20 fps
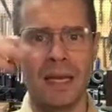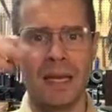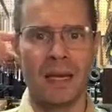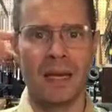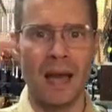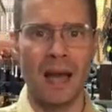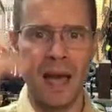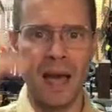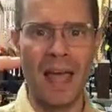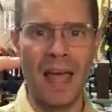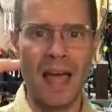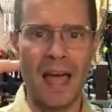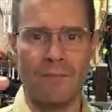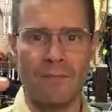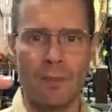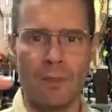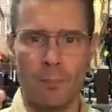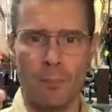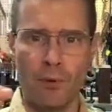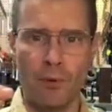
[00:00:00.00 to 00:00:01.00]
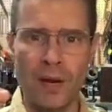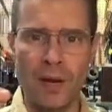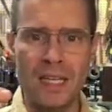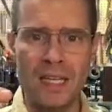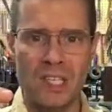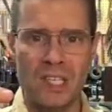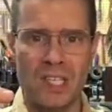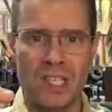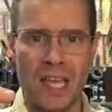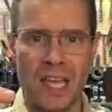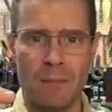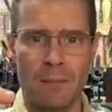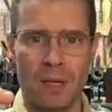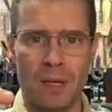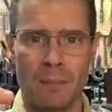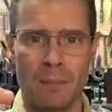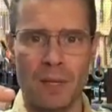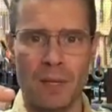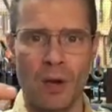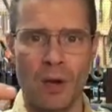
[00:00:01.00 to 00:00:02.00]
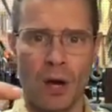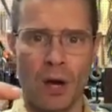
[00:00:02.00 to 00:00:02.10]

not have the print statement be